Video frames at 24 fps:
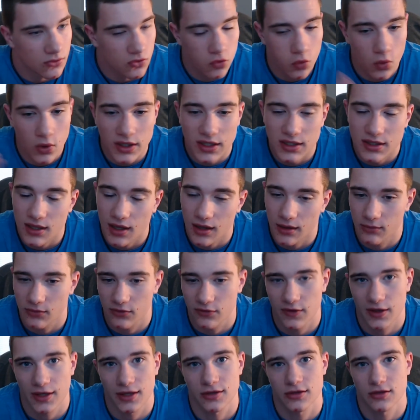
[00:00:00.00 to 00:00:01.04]
20
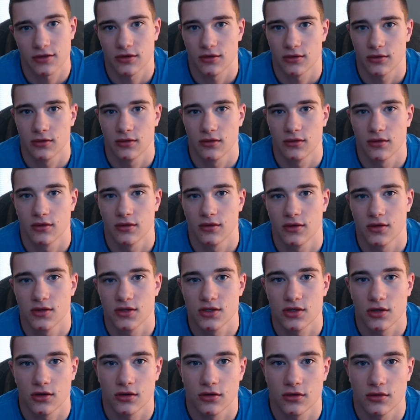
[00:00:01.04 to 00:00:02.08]
times faster.
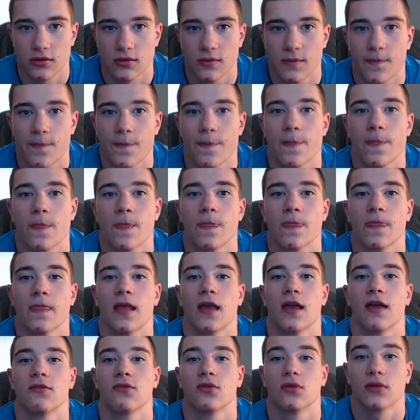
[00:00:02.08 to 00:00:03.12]
So
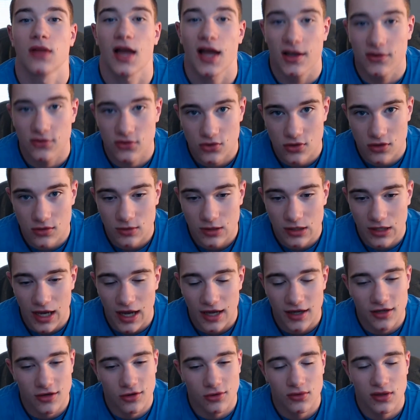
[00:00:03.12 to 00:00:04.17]
if you're live streaming,
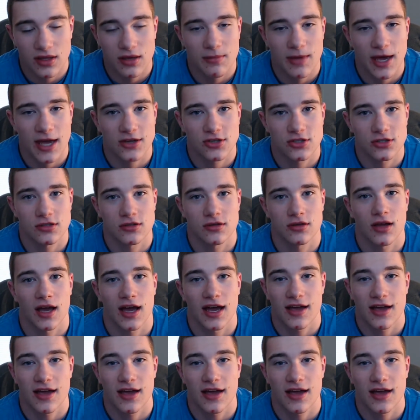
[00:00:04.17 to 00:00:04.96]
I can only imagine.